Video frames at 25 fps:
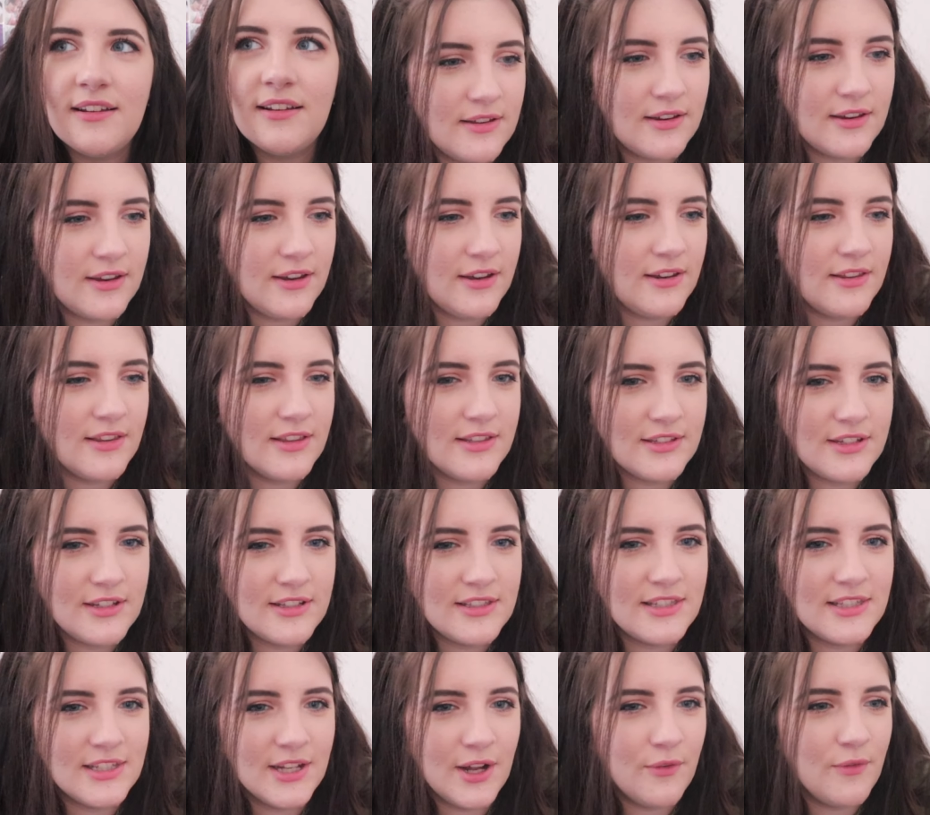This
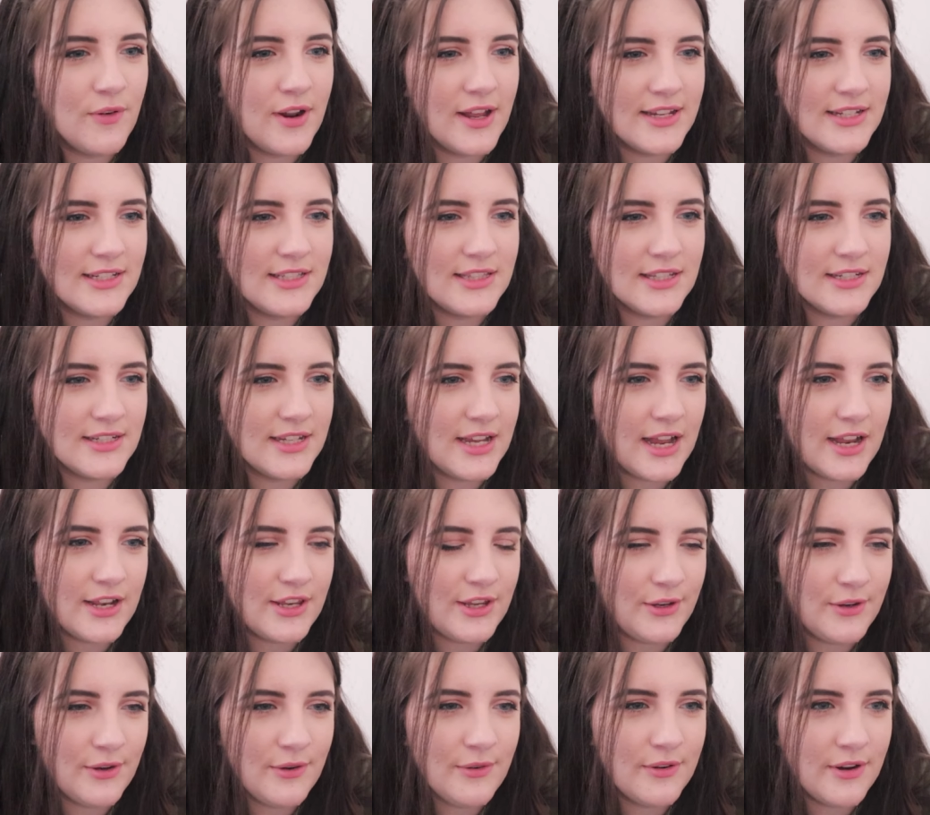could still raise the dead.
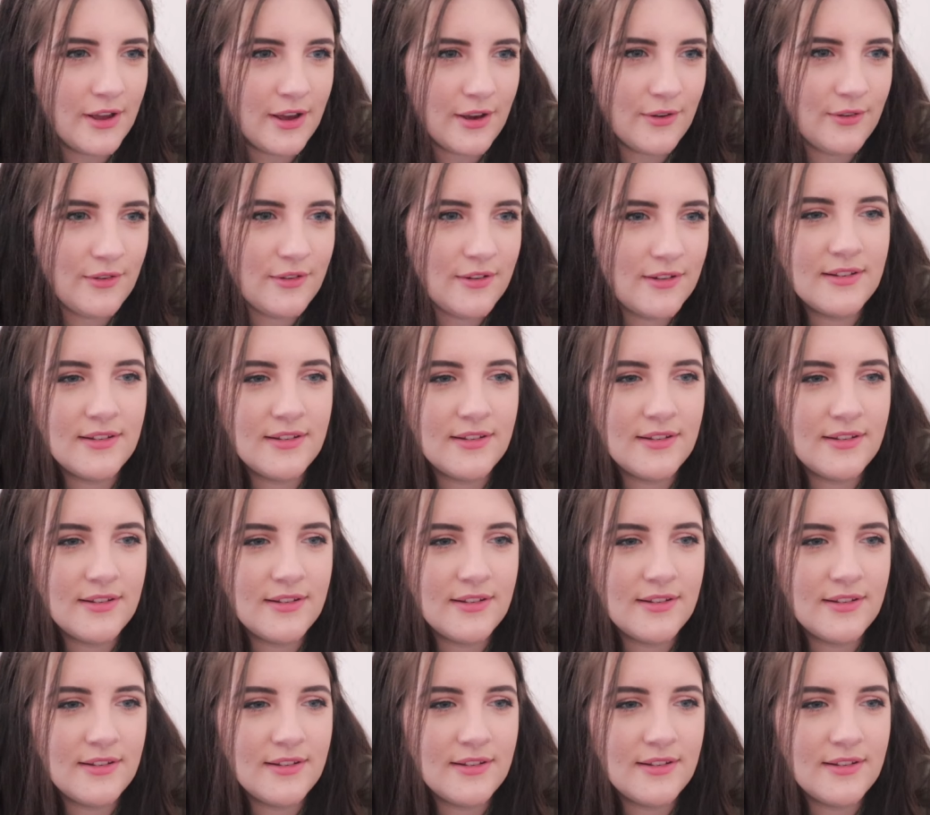You don't know.